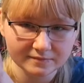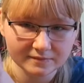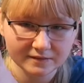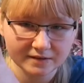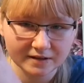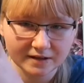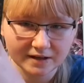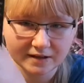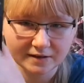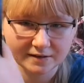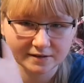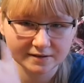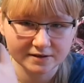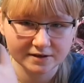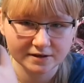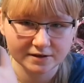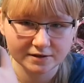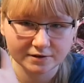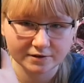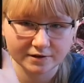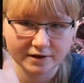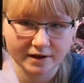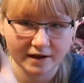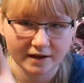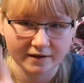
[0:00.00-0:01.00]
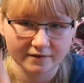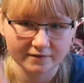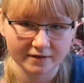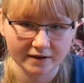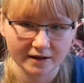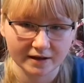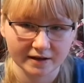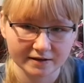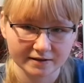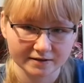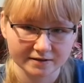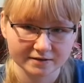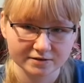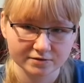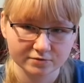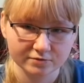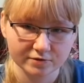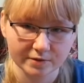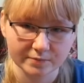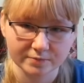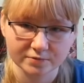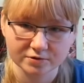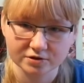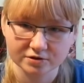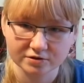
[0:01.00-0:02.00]
And here I have like
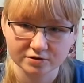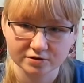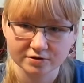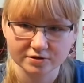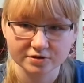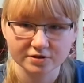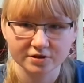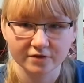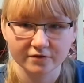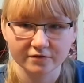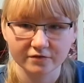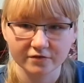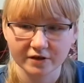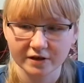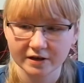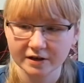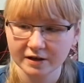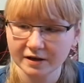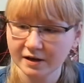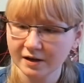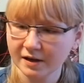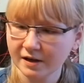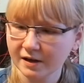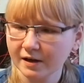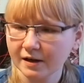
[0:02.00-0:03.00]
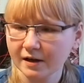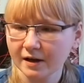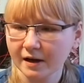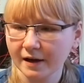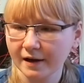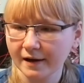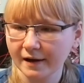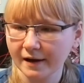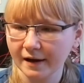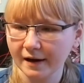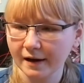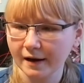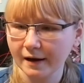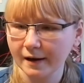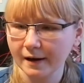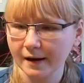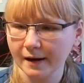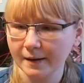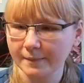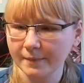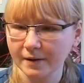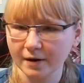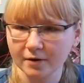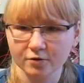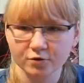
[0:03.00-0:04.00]
description or something
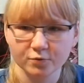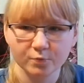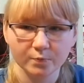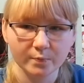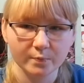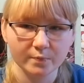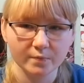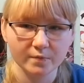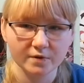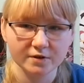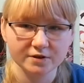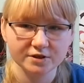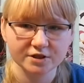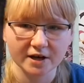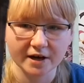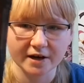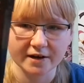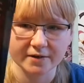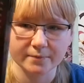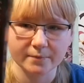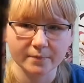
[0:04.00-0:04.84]
about the giant